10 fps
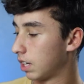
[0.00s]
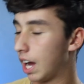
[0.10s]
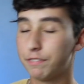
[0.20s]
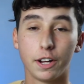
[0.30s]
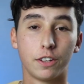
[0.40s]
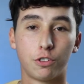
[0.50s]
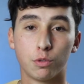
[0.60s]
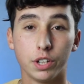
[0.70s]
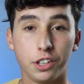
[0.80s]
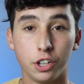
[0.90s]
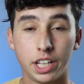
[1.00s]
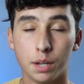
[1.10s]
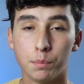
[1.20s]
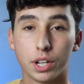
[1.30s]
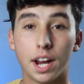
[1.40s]
I find this a really good
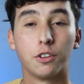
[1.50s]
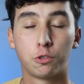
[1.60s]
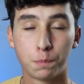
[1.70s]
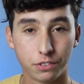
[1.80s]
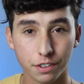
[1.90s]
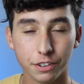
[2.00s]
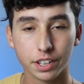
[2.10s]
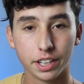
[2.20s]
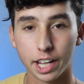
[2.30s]
gimbal, and I specifically